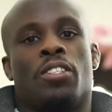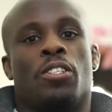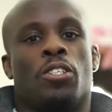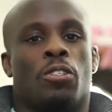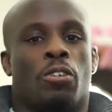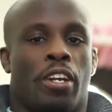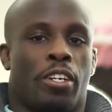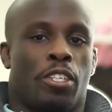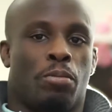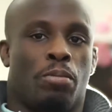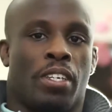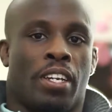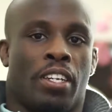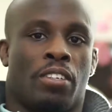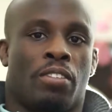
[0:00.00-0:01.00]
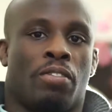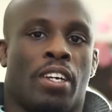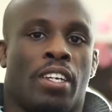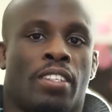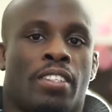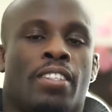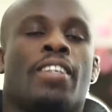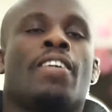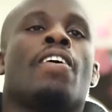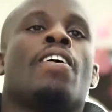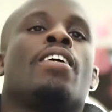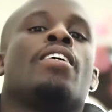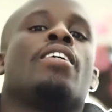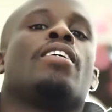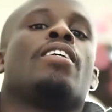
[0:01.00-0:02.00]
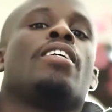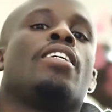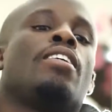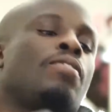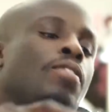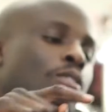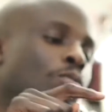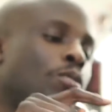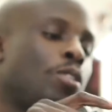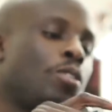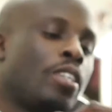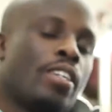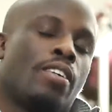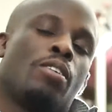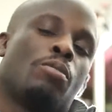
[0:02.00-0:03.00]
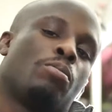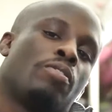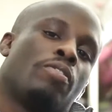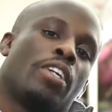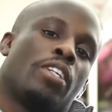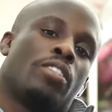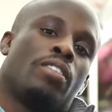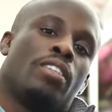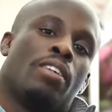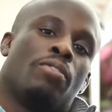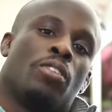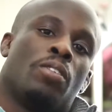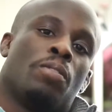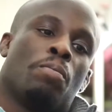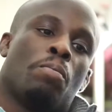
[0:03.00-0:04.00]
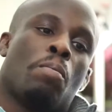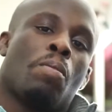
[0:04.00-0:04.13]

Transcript: Your trainer should be getting your fights. Even when you get on a professional level,